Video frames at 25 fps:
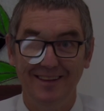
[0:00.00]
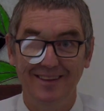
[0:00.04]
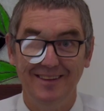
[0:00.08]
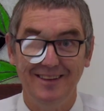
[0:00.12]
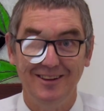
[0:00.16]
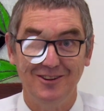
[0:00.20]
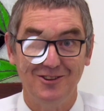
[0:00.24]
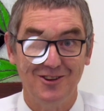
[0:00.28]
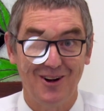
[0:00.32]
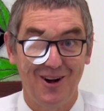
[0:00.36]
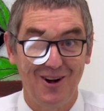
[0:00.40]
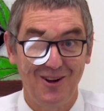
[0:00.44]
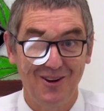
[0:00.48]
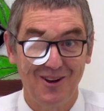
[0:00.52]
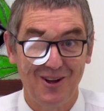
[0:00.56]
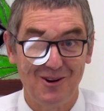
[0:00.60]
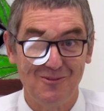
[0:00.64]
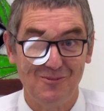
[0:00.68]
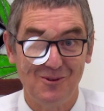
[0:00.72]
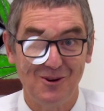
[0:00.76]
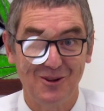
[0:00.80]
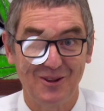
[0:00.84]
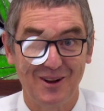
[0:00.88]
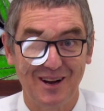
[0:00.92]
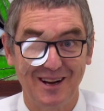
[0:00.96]
There's a whole lot
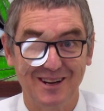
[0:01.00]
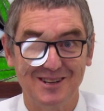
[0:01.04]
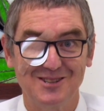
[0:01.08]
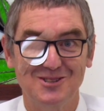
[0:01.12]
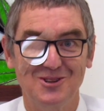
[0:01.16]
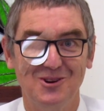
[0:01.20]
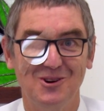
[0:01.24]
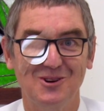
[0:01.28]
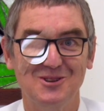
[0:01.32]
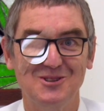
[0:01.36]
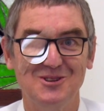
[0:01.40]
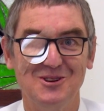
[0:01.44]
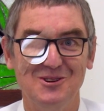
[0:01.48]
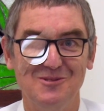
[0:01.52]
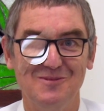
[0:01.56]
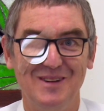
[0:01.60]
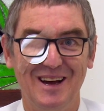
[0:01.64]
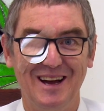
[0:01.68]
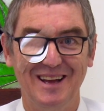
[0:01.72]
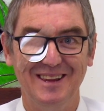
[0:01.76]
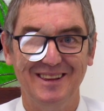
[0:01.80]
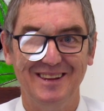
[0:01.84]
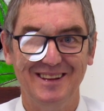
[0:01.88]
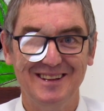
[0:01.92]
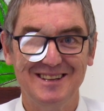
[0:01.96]
more that I could talk to you
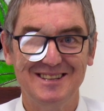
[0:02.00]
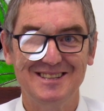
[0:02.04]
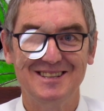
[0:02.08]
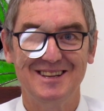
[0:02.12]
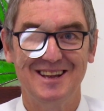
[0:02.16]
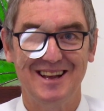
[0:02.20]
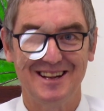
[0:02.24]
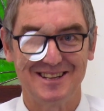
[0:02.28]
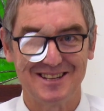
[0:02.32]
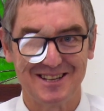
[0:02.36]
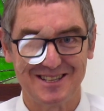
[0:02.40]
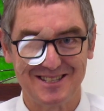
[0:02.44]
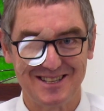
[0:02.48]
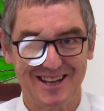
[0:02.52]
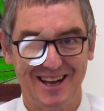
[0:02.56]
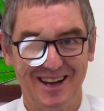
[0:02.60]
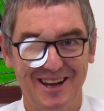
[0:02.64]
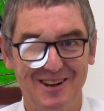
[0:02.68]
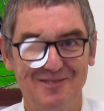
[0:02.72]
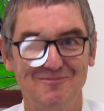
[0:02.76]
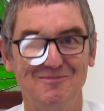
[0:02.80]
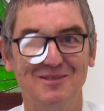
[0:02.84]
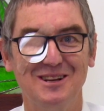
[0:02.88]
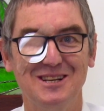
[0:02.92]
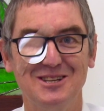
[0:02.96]
about this. As I
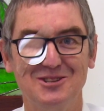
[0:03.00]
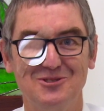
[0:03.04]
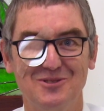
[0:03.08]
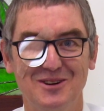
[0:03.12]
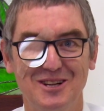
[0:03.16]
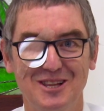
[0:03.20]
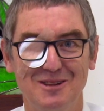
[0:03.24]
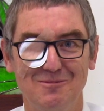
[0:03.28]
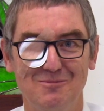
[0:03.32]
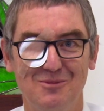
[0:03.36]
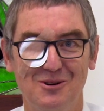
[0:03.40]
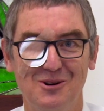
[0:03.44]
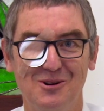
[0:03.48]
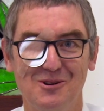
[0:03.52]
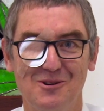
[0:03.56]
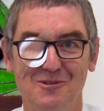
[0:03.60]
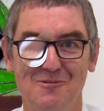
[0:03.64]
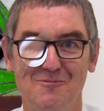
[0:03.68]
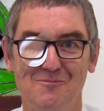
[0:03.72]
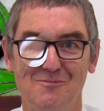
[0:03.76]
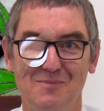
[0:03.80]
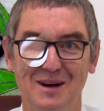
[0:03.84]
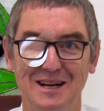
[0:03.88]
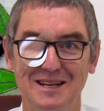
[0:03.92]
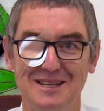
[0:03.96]
say, please read the book.
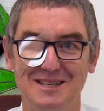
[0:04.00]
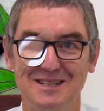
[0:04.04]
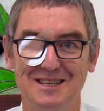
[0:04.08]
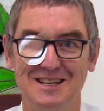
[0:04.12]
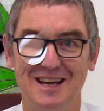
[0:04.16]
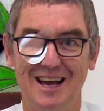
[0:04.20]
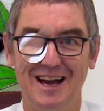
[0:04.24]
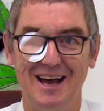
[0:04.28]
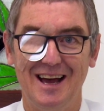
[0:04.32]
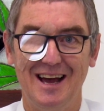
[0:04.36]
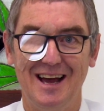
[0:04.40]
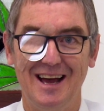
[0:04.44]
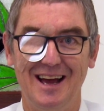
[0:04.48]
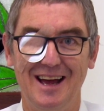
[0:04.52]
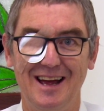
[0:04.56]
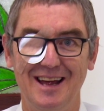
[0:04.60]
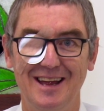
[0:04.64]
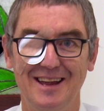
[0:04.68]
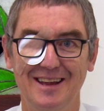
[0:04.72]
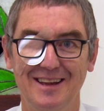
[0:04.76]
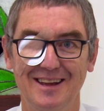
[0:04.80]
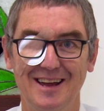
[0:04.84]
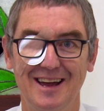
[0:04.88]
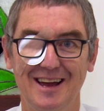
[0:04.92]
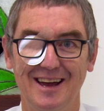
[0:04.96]
But
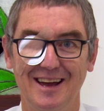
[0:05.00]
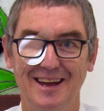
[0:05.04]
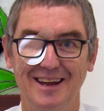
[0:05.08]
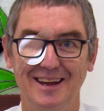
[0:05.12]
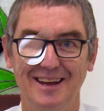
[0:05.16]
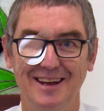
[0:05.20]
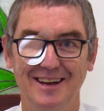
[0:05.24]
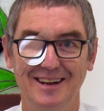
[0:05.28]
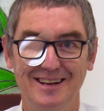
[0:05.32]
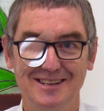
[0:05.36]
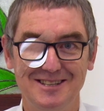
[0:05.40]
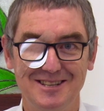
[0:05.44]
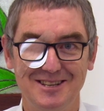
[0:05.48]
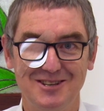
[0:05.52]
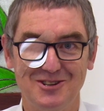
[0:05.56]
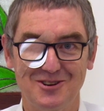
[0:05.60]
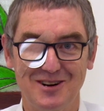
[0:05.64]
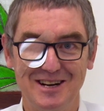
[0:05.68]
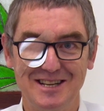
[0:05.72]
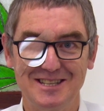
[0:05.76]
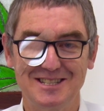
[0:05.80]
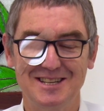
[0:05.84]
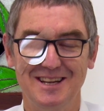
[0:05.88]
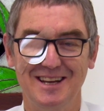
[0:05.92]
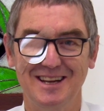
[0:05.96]
yeah, it is
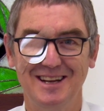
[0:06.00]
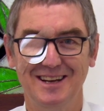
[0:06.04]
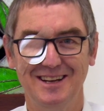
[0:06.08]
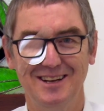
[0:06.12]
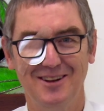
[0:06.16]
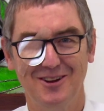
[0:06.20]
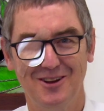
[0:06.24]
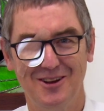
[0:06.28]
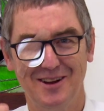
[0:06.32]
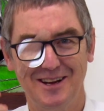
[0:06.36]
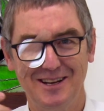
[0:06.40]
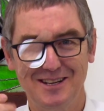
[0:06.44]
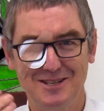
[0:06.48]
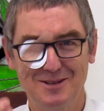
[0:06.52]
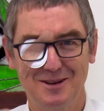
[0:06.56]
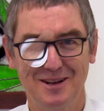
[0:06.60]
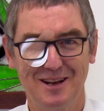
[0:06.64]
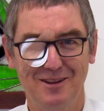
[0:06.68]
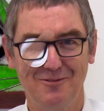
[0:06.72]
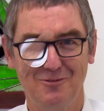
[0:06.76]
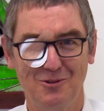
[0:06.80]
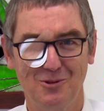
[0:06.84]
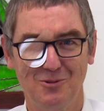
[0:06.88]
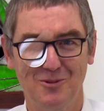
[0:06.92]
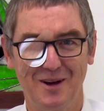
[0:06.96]
interesting, learning to
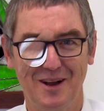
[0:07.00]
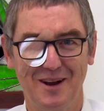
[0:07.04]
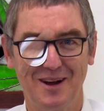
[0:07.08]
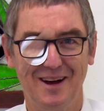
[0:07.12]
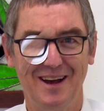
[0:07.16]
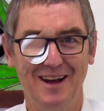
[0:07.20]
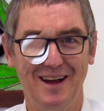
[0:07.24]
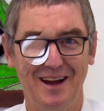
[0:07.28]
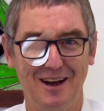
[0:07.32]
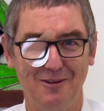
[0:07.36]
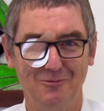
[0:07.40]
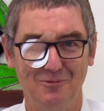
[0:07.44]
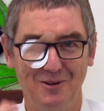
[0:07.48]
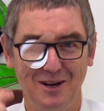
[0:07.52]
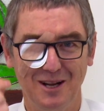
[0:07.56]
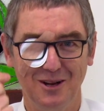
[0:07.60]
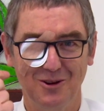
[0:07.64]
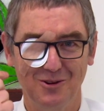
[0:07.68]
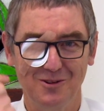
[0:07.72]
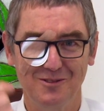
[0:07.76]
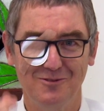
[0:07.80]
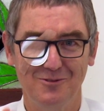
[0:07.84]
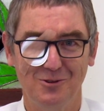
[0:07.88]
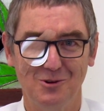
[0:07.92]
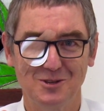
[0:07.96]
live with one eye. I'm really
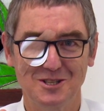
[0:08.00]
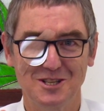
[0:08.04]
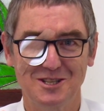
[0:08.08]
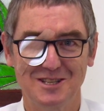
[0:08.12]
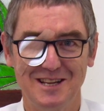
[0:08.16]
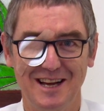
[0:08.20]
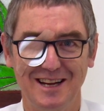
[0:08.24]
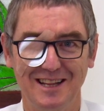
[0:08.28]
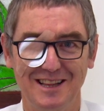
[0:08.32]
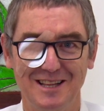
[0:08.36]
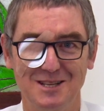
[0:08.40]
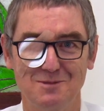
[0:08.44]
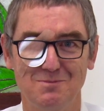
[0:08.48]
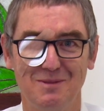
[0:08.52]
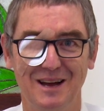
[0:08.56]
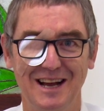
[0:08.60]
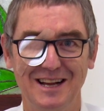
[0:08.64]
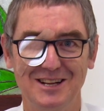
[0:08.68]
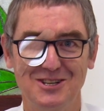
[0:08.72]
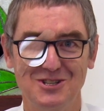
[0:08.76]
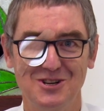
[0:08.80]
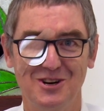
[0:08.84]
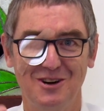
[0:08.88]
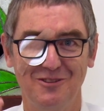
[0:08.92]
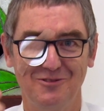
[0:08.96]
looking forward to taking this
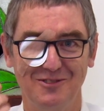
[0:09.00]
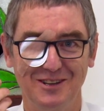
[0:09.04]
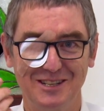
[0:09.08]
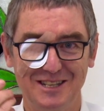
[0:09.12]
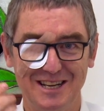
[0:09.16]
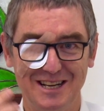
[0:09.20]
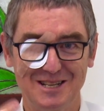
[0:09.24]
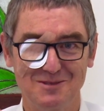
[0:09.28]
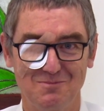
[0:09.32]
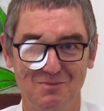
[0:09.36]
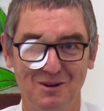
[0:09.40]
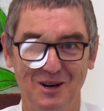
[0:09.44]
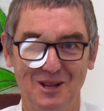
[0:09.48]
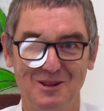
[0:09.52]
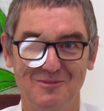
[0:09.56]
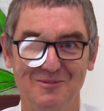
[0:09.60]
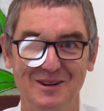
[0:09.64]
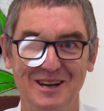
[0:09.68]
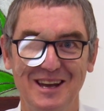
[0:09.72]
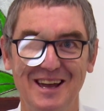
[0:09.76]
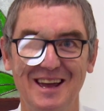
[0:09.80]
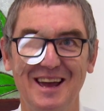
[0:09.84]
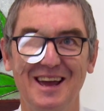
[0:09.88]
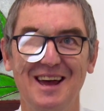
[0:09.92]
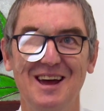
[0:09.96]
patch off. It does bother
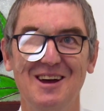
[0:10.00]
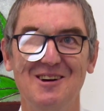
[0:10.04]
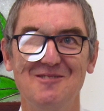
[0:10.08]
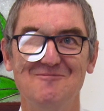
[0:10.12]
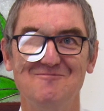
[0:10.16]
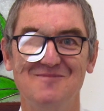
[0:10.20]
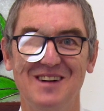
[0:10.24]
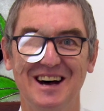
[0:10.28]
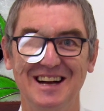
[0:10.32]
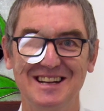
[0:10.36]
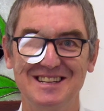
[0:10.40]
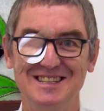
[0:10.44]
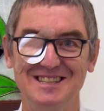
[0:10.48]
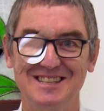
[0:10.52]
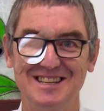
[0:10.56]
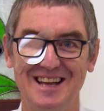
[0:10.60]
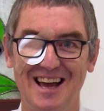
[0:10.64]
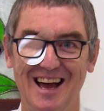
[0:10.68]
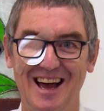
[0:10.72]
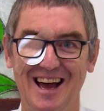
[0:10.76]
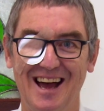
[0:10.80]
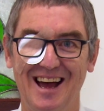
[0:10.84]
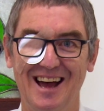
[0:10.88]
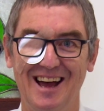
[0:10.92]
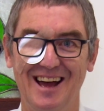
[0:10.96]
me. But
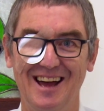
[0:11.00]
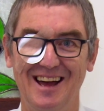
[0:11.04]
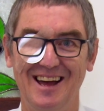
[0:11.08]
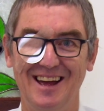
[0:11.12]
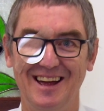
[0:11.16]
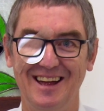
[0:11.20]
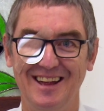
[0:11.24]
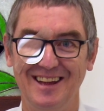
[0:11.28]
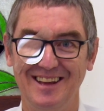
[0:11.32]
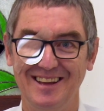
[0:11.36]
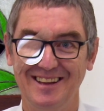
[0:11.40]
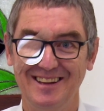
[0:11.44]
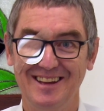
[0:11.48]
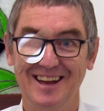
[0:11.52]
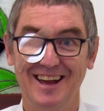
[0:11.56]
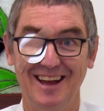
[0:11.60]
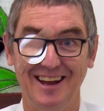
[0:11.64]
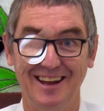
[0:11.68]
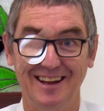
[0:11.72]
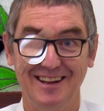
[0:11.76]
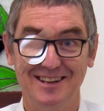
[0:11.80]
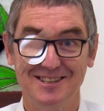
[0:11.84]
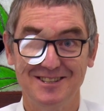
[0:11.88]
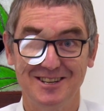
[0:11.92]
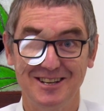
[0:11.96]
yeah,
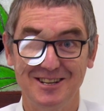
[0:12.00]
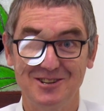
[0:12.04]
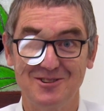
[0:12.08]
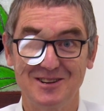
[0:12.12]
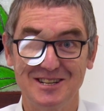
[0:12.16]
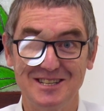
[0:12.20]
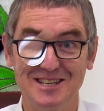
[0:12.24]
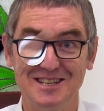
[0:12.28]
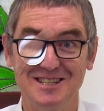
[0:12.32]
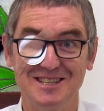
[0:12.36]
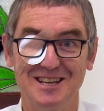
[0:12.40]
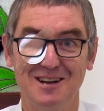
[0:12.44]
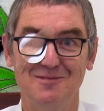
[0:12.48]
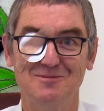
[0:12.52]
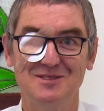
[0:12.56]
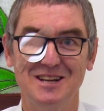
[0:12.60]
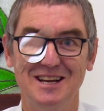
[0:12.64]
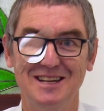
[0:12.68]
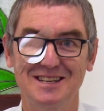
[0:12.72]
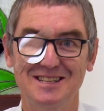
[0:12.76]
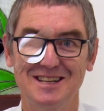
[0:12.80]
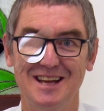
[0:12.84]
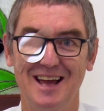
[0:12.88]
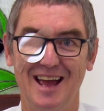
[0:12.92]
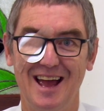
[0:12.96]
it's an interesting
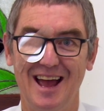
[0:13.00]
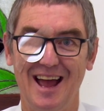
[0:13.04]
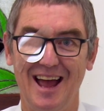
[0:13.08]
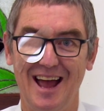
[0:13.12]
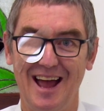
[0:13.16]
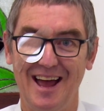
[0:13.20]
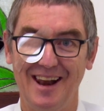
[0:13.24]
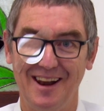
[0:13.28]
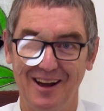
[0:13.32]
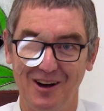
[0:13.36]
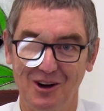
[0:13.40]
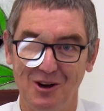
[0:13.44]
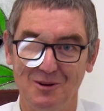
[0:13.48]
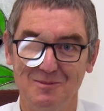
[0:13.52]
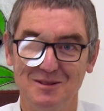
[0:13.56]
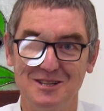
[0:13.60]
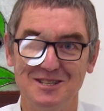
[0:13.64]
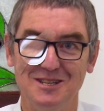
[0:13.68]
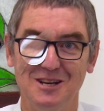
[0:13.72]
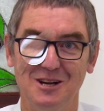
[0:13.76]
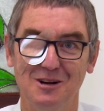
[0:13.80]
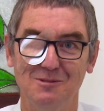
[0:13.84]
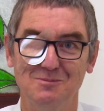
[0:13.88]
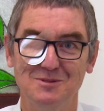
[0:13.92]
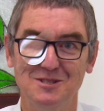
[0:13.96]
subject, and I hope
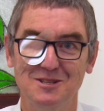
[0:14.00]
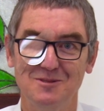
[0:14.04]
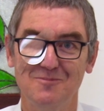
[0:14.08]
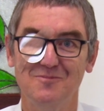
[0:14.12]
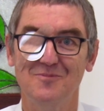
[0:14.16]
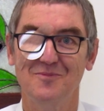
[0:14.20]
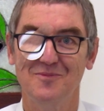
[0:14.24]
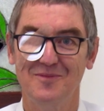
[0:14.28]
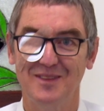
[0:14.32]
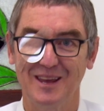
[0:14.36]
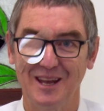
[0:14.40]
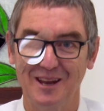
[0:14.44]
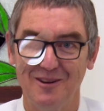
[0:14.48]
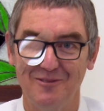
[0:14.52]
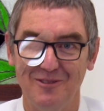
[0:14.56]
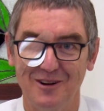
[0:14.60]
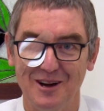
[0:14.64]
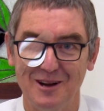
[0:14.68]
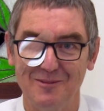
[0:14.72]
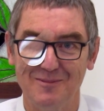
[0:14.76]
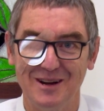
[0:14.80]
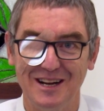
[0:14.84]
this helps. Thank you very